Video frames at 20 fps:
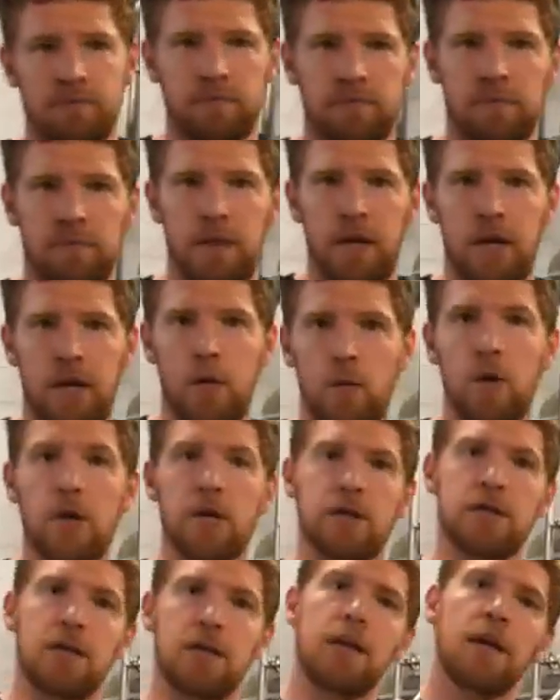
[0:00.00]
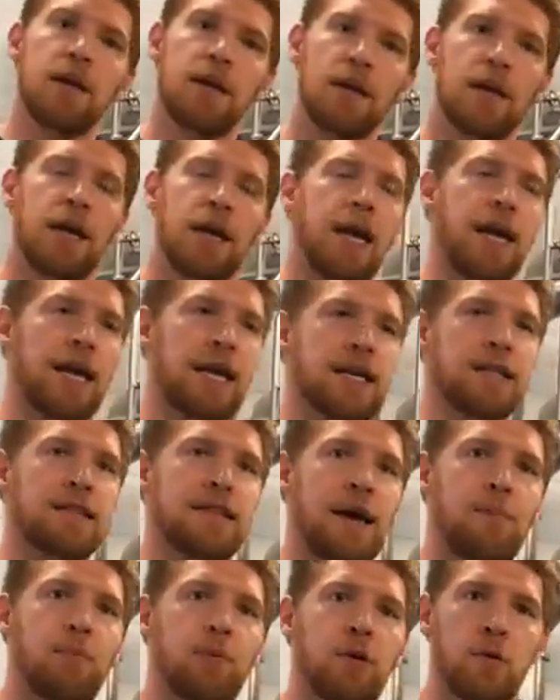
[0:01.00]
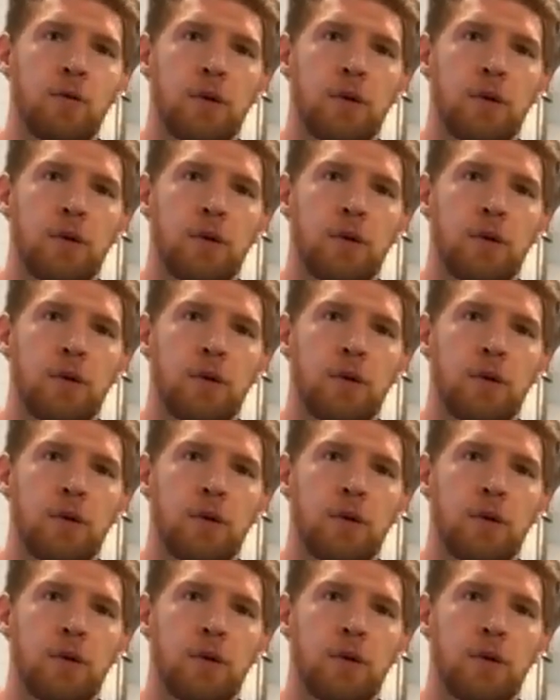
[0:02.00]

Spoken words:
the wort. And at that point,